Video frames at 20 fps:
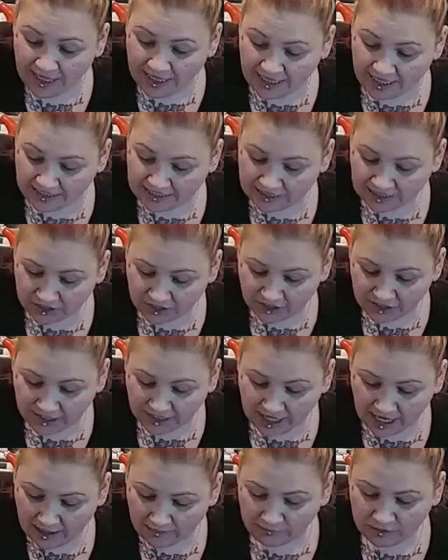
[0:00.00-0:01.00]
this is going
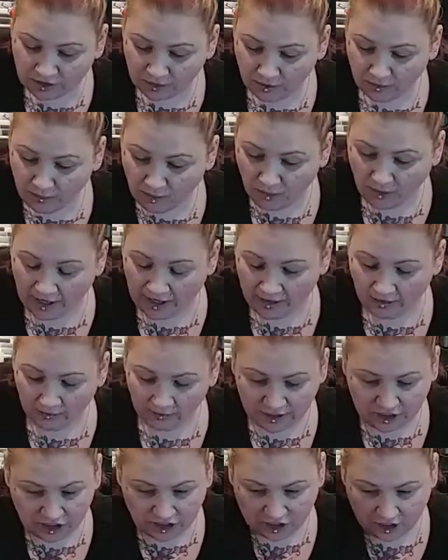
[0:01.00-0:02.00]
to come to a boil,
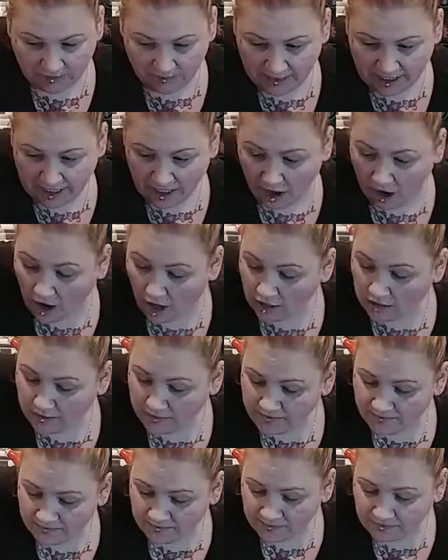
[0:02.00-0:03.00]
which shouldn't be long.
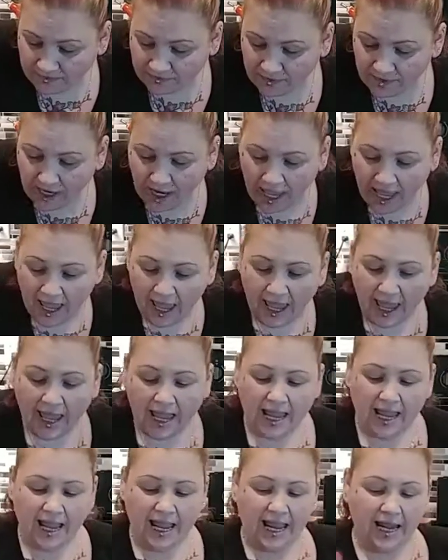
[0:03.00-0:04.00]

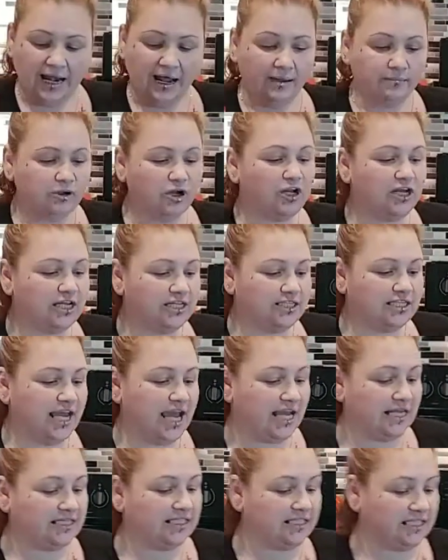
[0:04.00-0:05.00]
And I'm going to
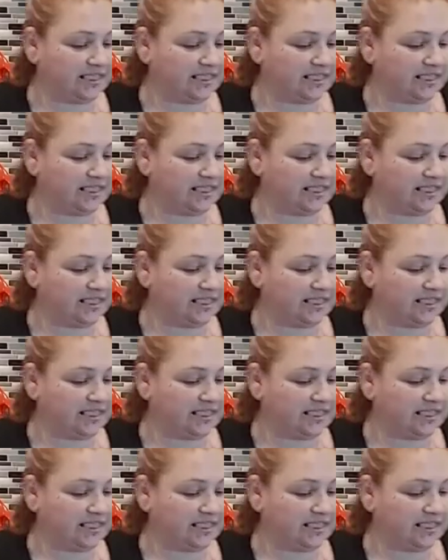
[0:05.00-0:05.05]
test